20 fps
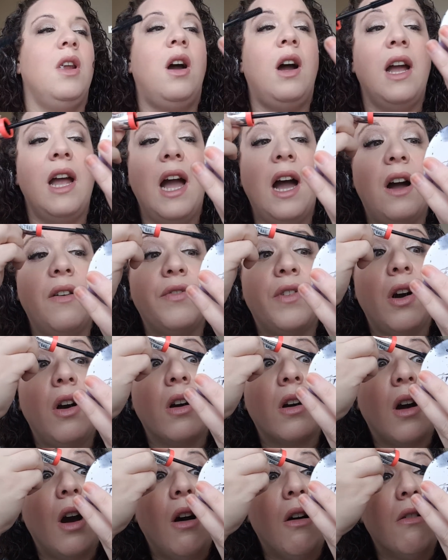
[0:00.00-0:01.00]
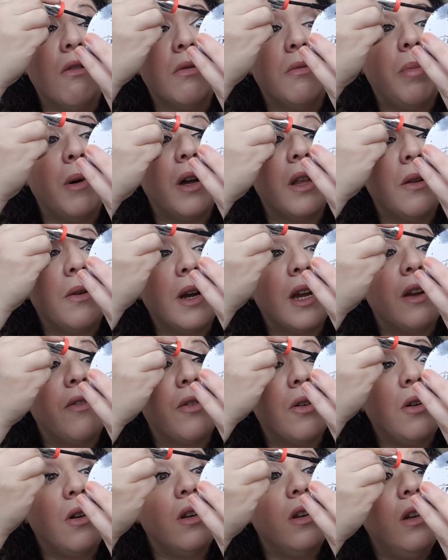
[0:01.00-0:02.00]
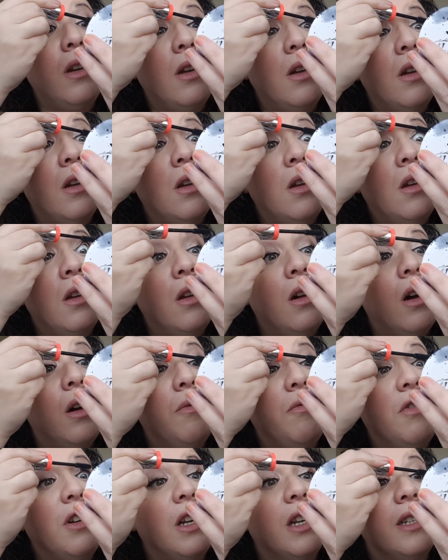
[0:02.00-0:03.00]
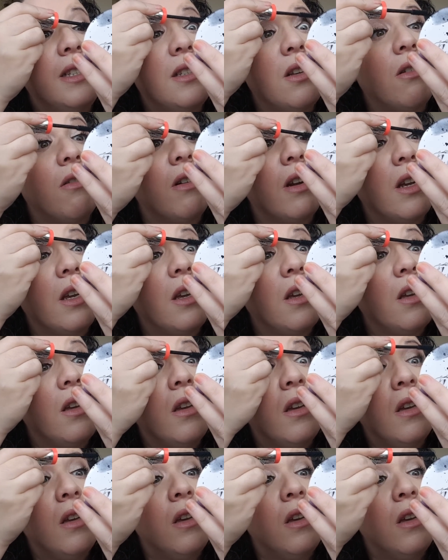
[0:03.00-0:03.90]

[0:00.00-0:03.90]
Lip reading: I have got a cold, by the way, everyone. I'm really sorry.